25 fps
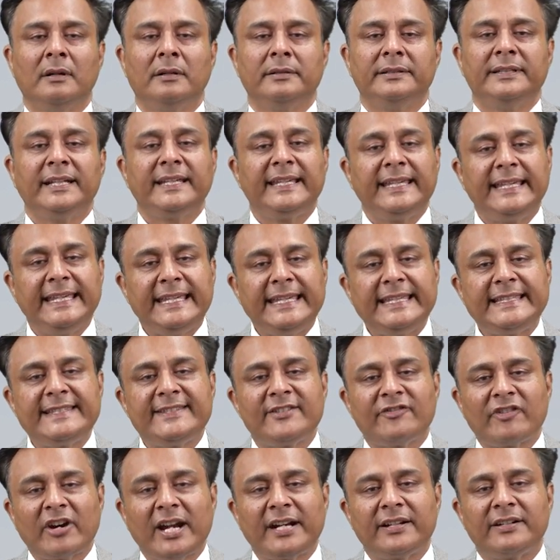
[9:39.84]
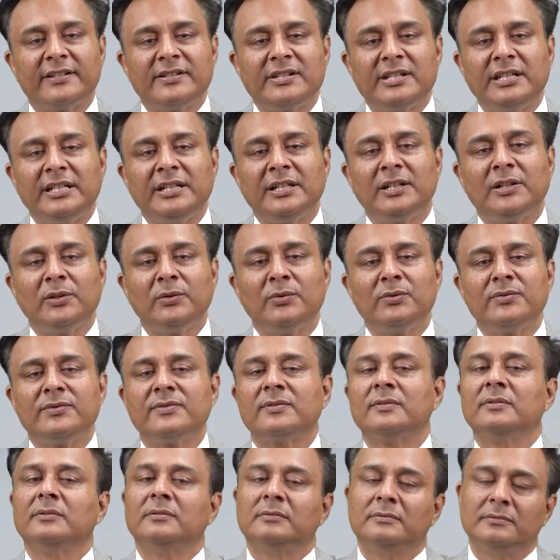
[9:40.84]
The key strategy
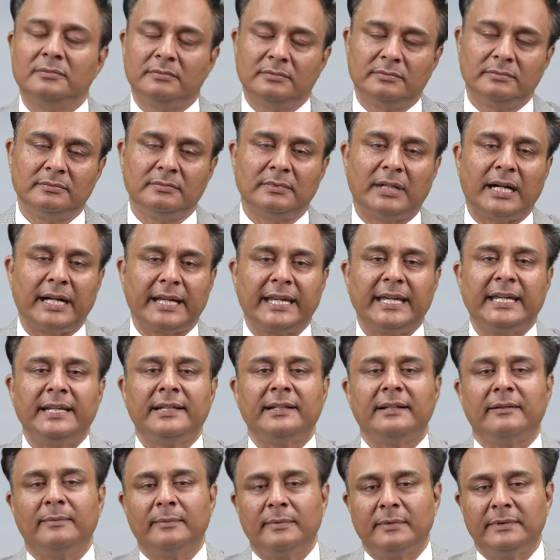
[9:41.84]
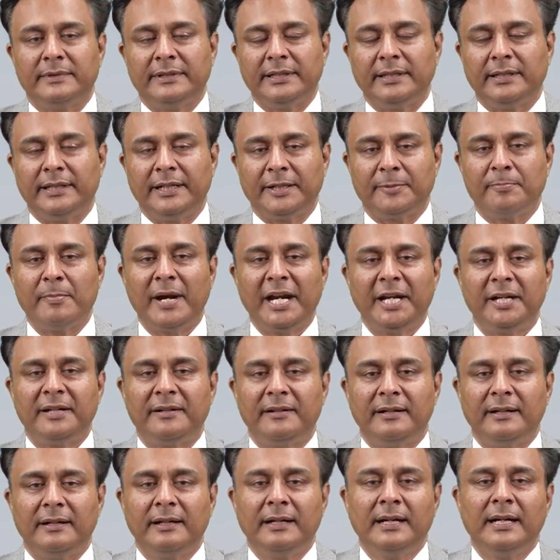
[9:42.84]
includes, again, it
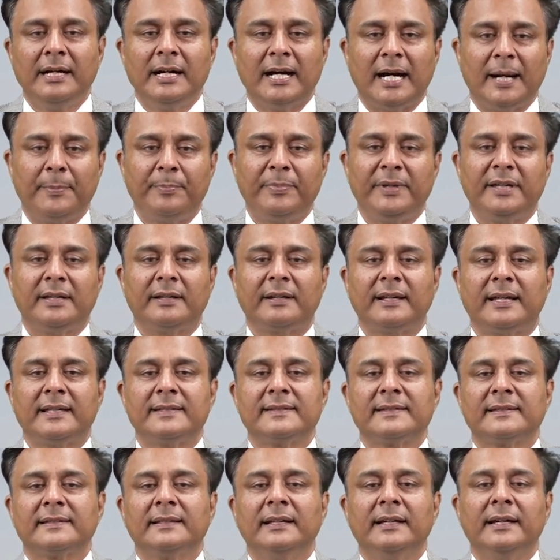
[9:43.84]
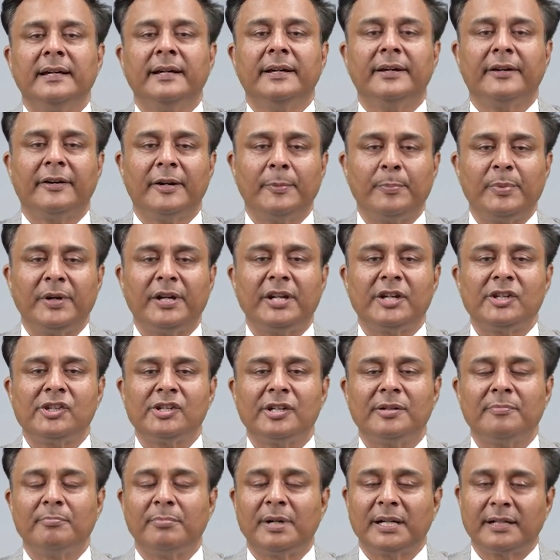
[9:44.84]
might appear as
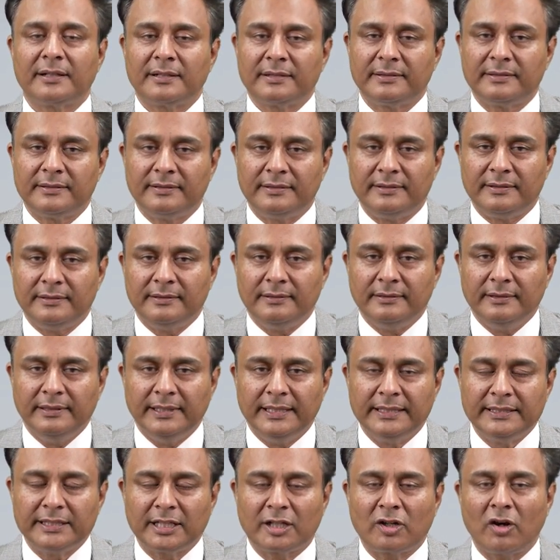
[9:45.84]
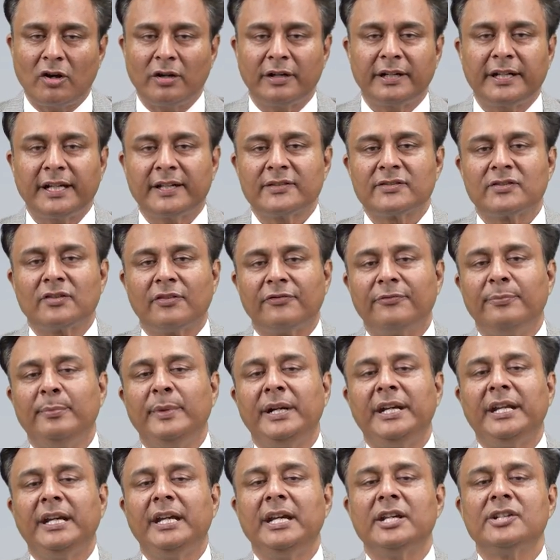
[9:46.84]
repetition, but in the context of
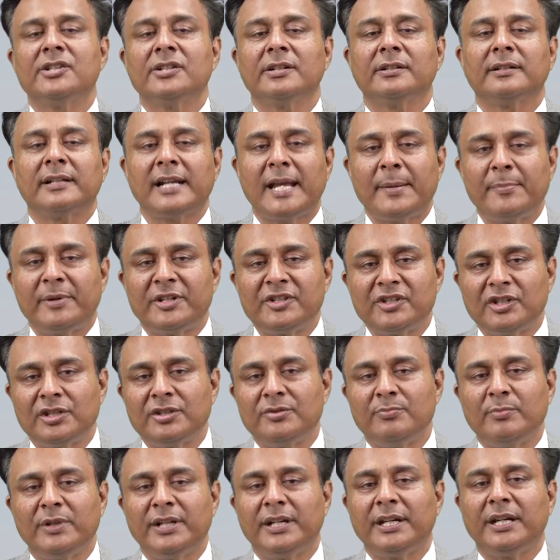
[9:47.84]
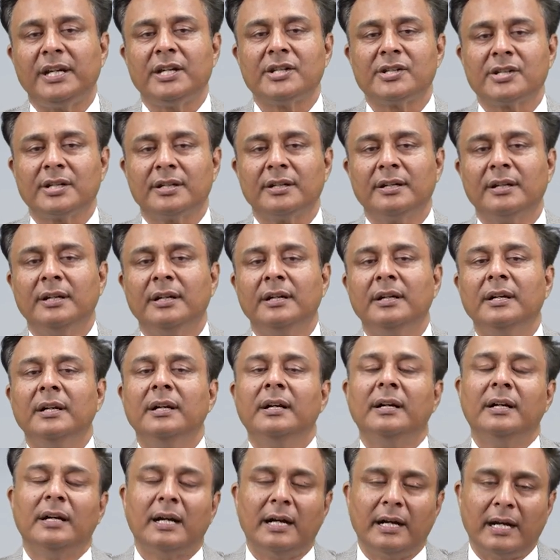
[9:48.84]
mitigation, climate change mitigation,
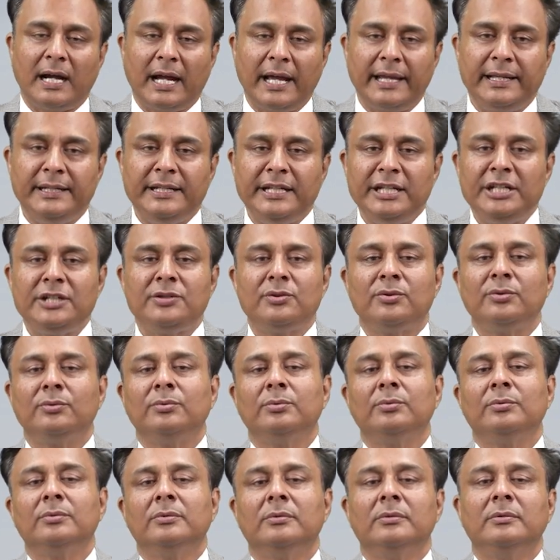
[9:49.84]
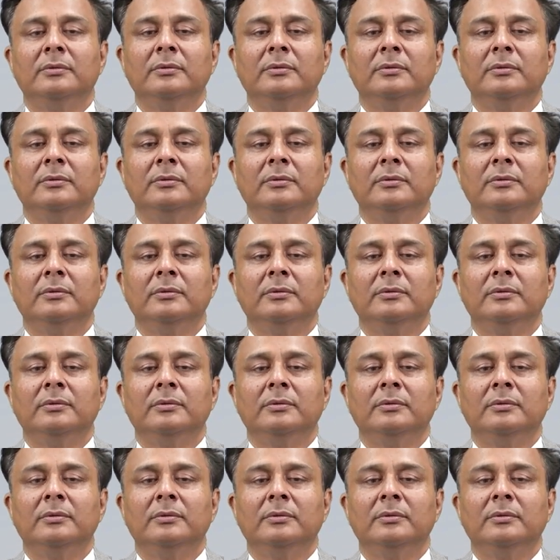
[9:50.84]
I need to